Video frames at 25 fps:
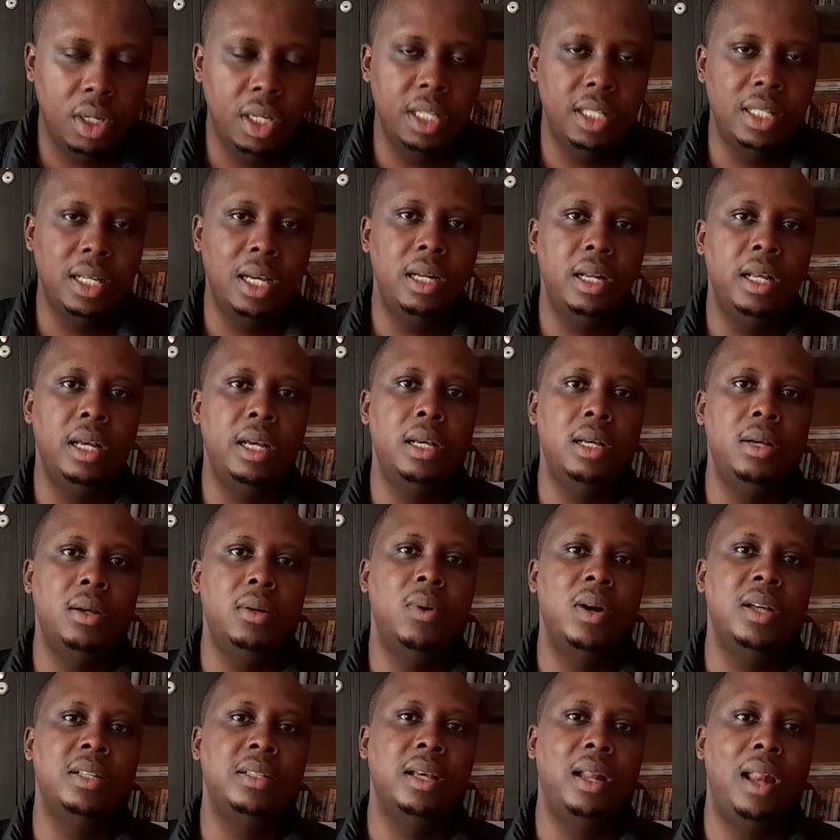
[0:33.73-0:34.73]
is that he
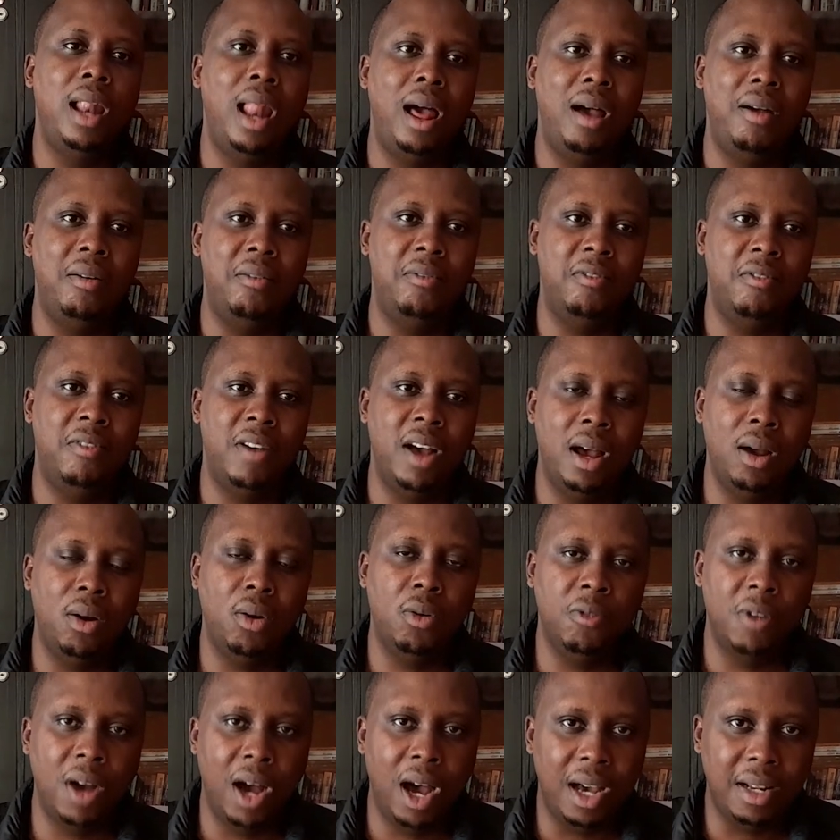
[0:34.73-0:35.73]
was a lover
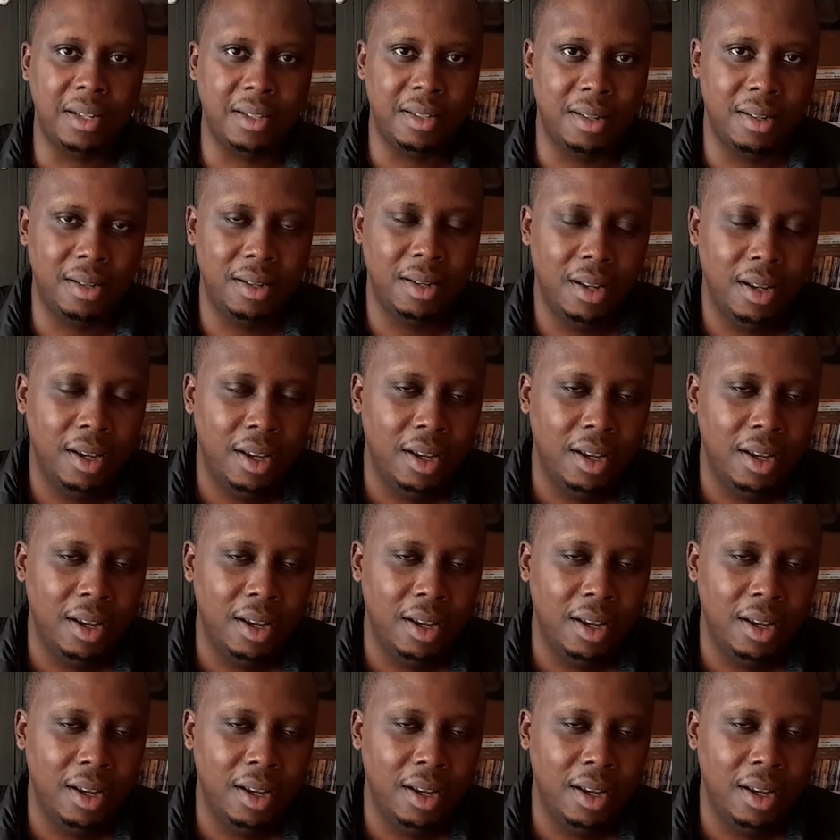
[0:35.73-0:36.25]
of art.